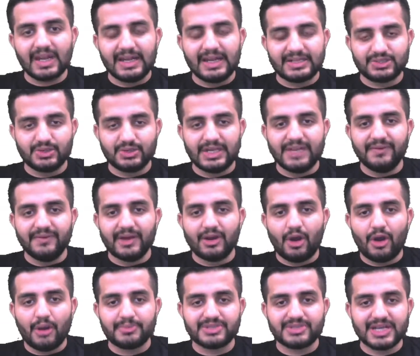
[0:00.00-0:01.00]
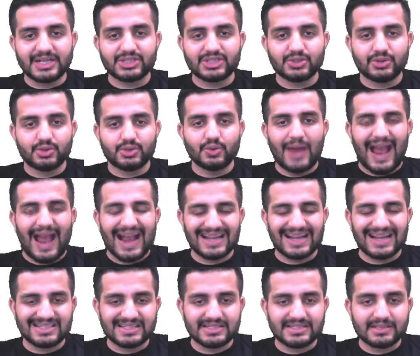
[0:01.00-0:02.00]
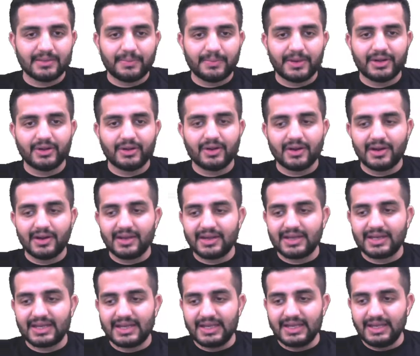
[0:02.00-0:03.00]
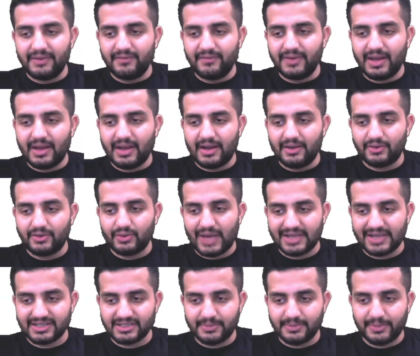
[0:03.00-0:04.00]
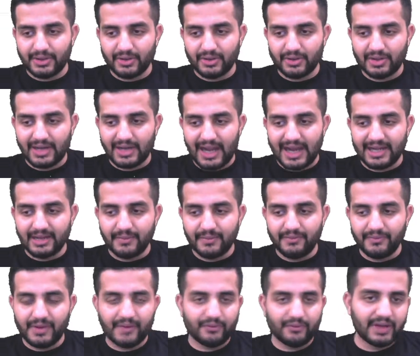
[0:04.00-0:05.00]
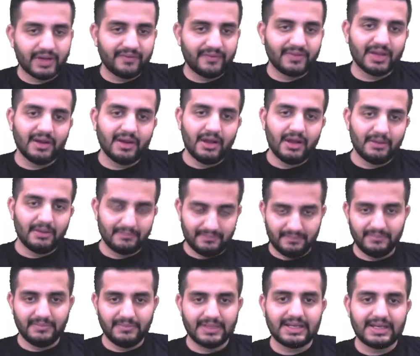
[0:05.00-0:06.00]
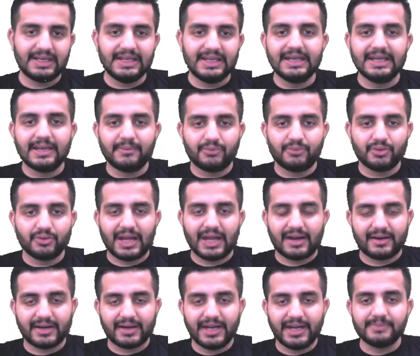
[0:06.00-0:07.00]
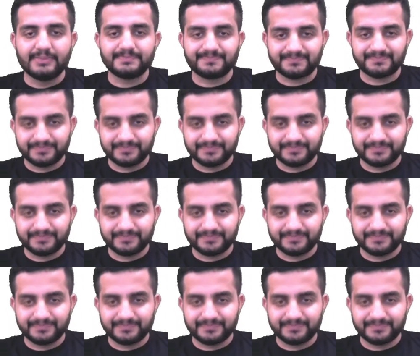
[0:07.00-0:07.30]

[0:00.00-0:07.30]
So D1 object. So to access the particular key, to access the particular item, we have to give the key name to that, right?